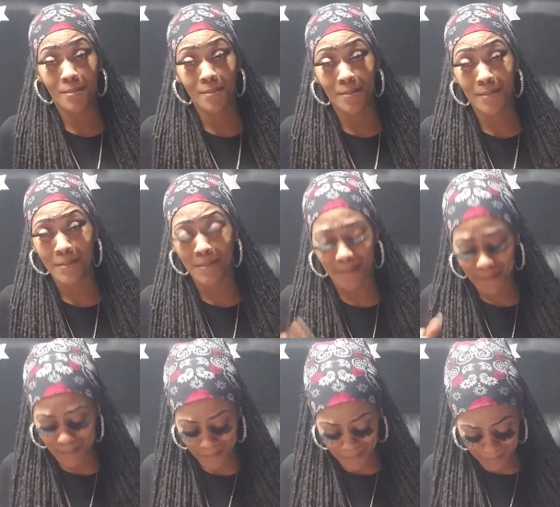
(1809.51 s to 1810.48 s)

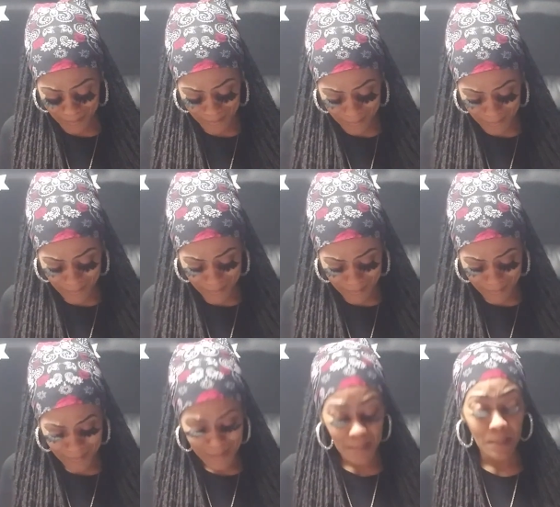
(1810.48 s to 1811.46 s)

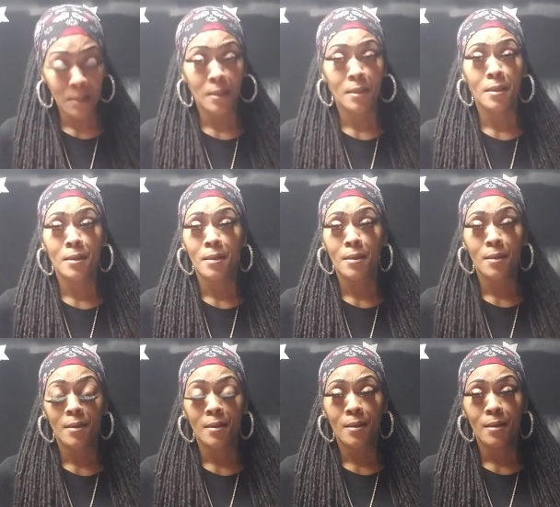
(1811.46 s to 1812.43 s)

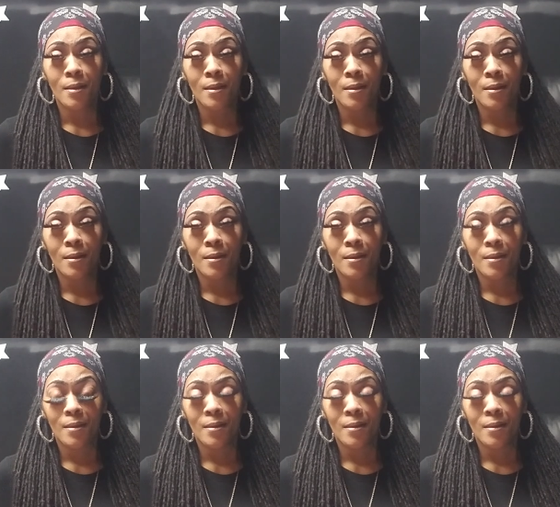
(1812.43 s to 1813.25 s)
Nothing is said.